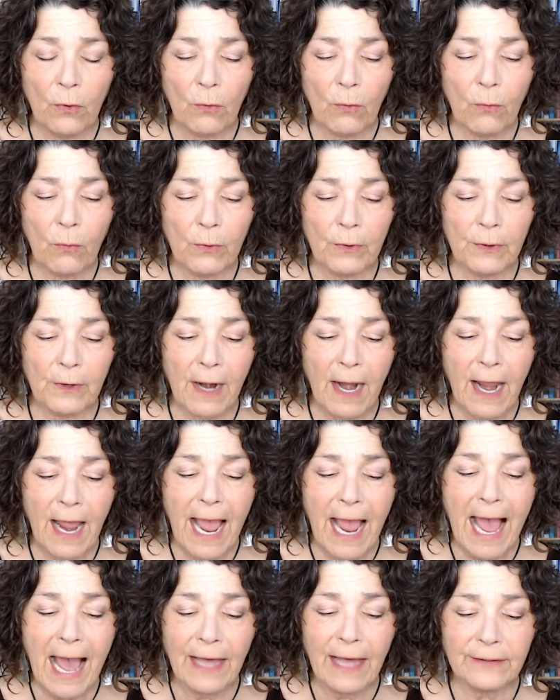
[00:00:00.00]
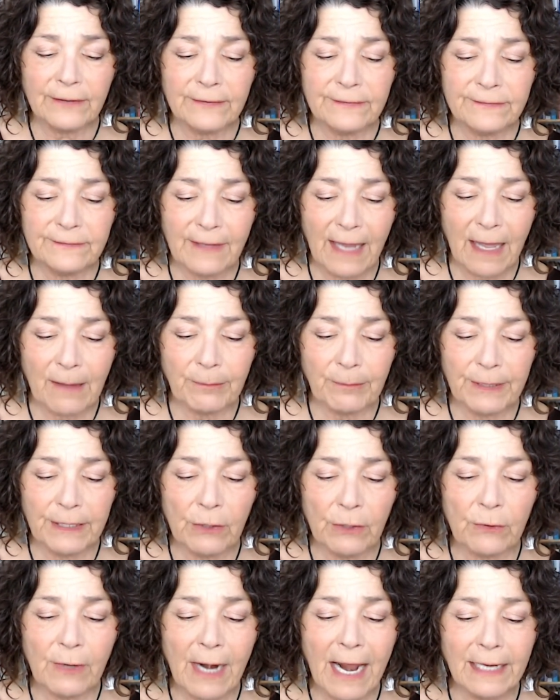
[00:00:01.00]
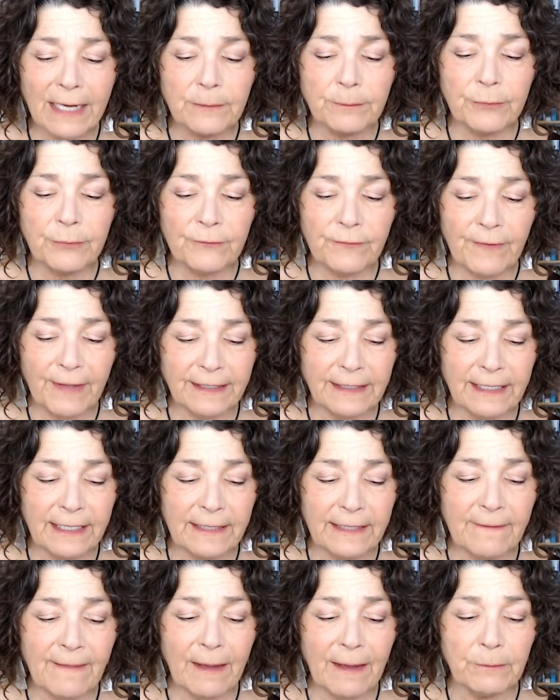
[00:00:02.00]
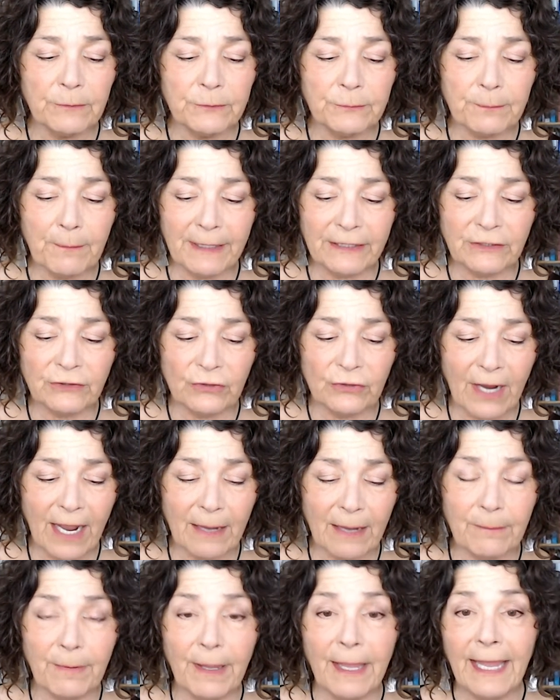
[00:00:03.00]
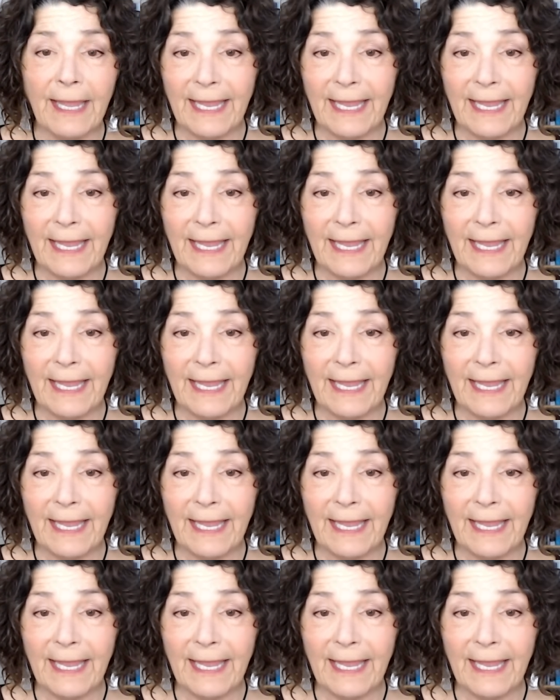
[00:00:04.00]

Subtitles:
or how to stop it or how to prevent it, and that was my job.